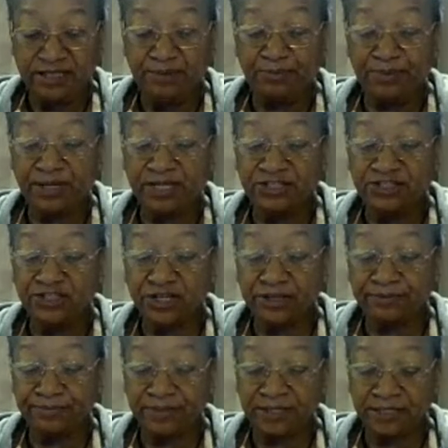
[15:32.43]
a bunch of
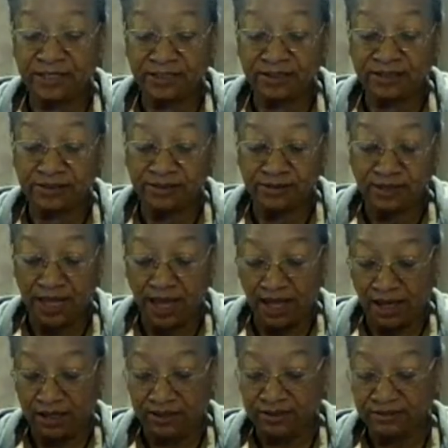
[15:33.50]
them in here.
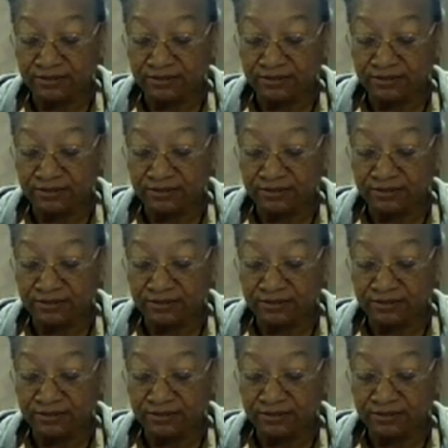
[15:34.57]
Like,